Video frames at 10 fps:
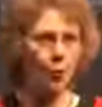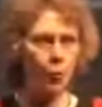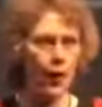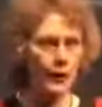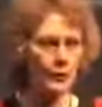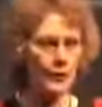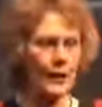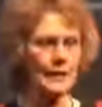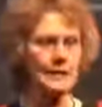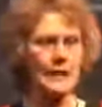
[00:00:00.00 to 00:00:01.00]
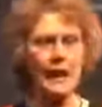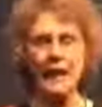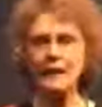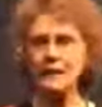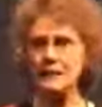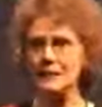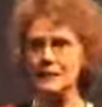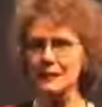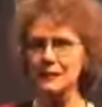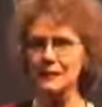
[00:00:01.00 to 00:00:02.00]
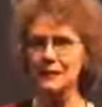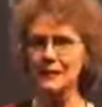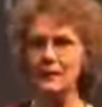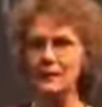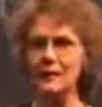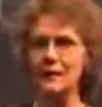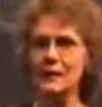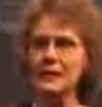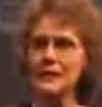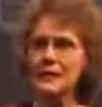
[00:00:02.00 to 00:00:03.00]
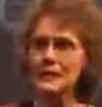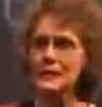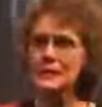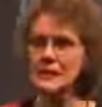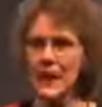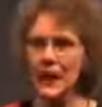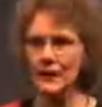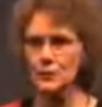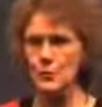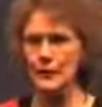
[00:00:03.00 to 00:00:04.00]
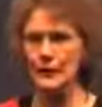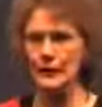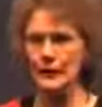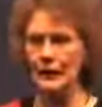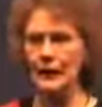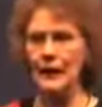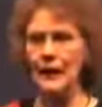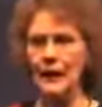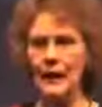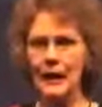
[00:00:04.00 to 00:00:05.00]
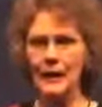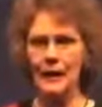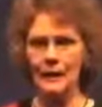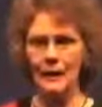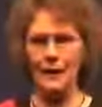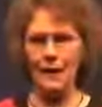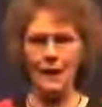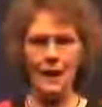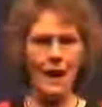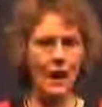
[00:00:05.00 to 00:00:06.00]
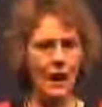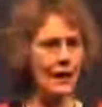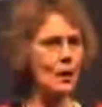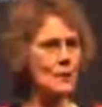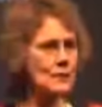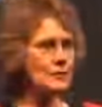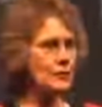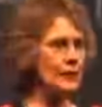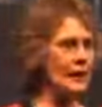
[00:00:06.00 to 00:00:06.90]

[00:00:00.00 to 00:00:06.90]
Water that is acid is dehydrating, and I almost